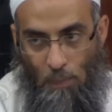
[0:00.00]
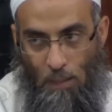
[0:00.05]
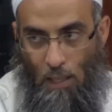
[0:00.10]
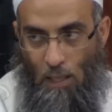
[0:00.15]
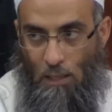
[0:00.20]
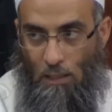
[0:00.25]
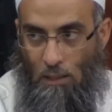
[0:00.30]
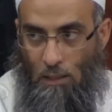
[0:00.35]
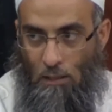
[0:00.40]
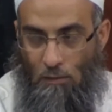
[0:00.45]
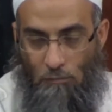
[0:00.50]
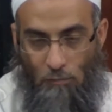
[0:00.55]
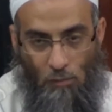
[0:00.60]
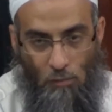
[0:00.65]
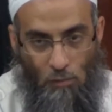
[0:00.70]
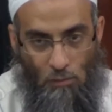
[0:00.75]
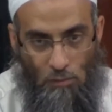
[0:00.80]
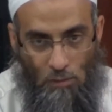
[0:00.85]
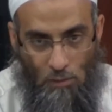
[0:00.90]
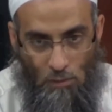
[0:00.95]
And they
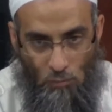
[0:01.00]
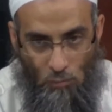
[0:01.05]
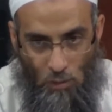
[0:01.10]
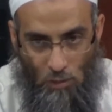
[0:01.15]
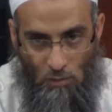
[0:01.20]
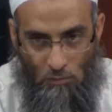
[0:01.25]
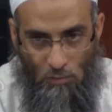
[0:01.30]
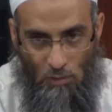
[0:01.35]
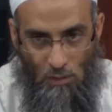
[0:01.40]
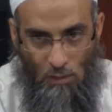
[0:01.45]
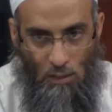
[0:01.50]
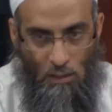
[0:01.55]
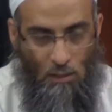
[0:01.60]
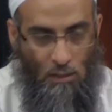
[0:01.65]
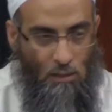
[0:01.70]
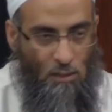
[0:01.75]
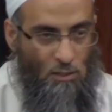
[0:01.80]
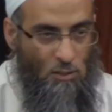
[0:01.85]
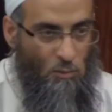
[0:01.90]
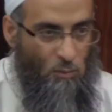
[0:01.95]
followed the ridwan of Allah.
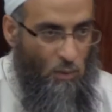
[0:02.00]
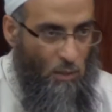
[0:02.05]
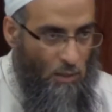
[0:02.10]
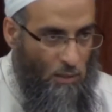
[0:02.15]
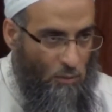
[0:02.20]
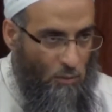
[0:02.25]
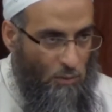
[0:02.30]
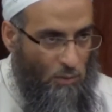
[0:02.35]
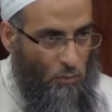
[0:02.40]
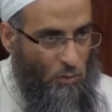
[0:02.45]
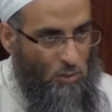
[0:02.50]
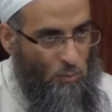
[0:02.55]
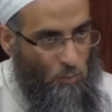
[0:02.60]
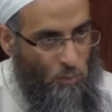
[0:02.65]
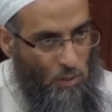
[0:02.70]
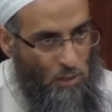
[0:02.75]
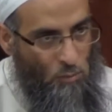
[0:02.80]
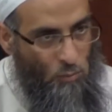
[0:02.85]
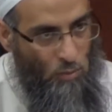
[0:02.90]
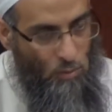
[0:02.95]
Allah subhanahu wa ta'ala was
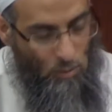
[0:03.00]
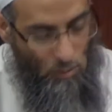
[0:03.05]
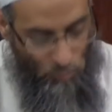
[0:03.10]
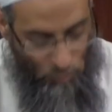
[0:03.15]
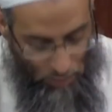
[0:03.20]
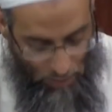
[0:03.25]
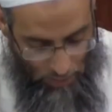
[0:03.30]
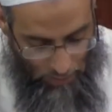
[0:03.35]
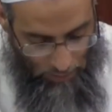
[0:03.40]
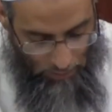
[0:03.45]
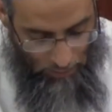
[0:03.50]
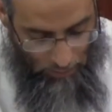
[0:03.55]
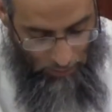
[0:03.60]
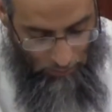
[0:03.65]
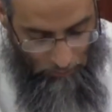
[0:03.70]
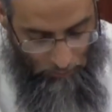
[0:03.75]
pleased with their path.